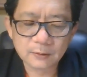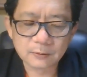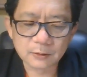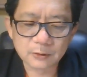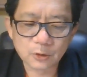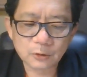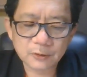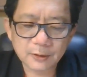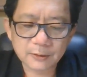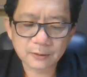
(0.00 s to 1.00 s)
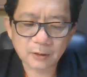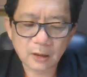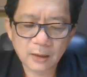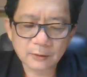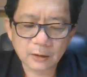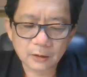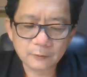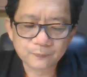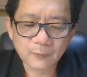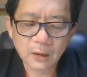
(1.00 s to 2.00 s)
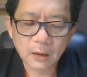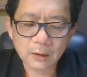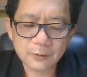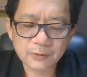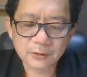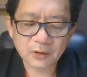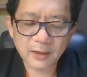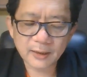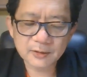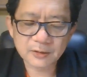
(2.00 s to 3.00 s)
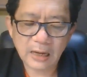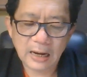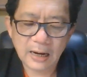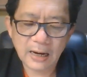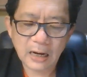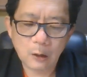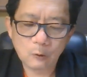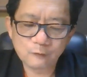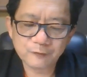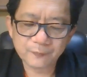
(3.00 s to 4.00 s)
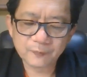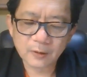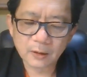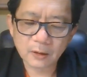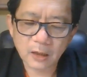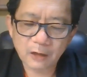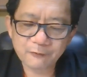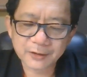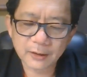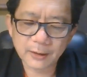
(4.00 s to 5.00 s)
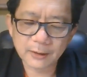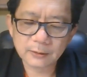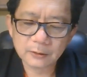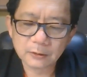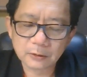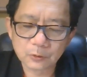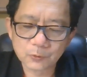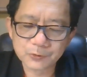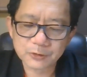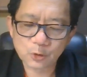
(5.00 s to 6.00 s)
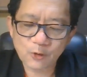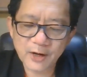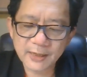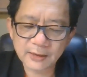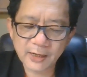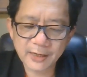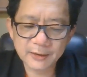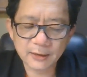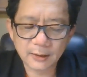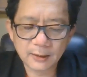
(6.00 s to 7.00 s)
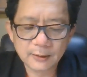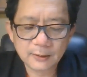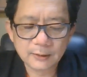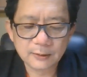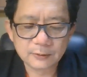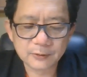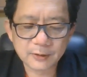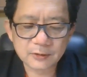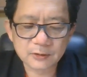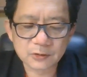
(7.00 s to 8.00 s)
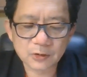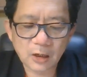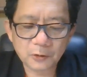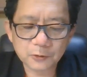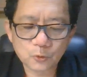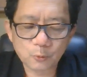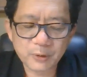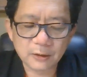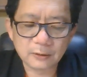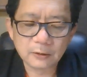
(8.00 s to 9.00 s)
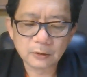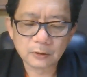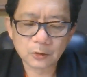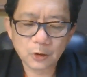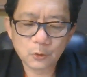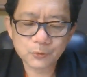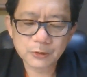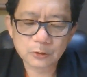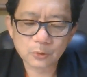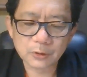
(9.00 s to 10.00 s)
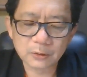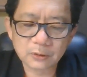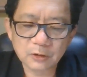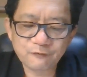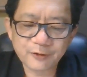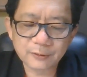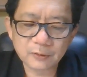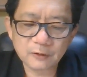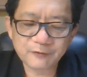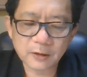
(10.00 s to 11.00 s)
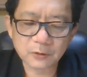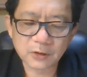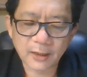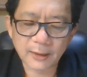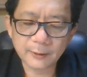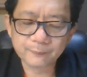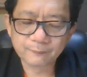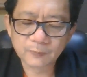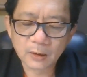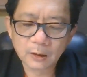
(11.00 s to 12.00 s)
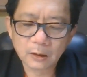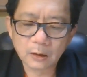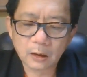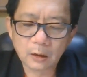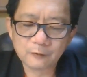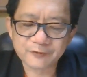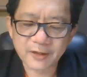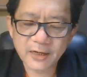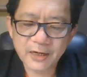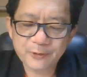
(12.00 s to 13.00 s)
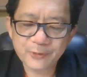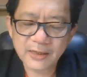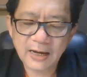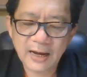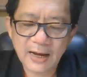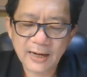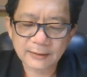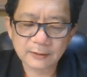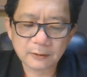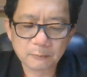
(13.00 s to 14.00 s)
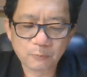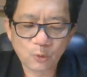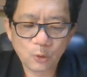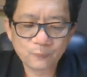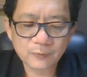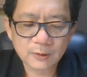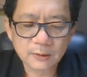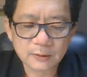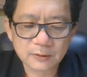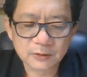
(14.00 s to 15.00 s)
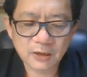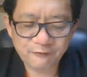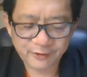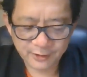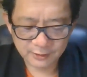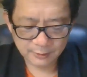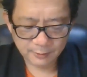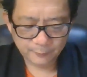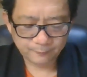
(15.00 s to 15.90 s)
The rounded corners in the text are often curvated to straight lines. This is thought to be due to the difficulty of carrying hard, bone surface.